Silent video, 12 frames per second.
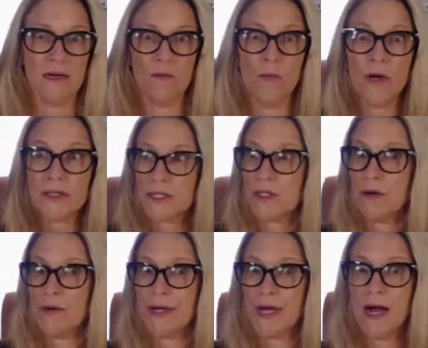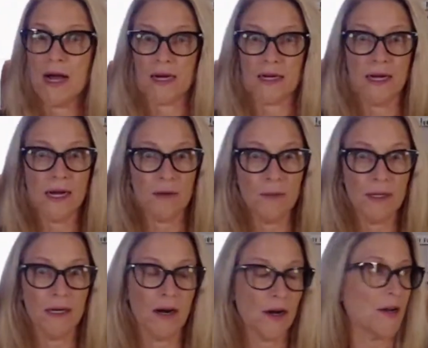what's going on? God,
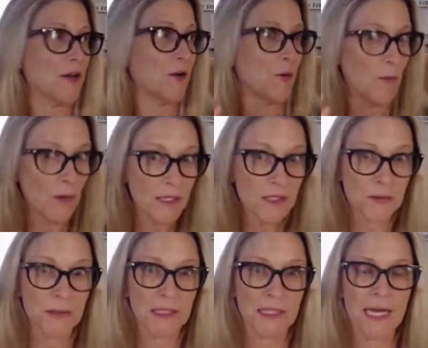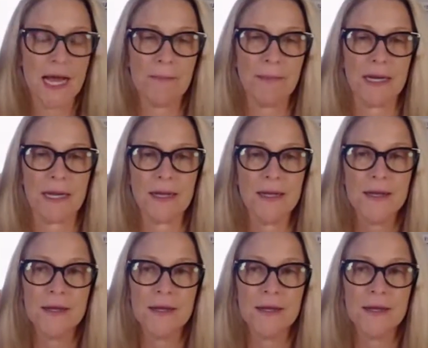where are you? What is really happening?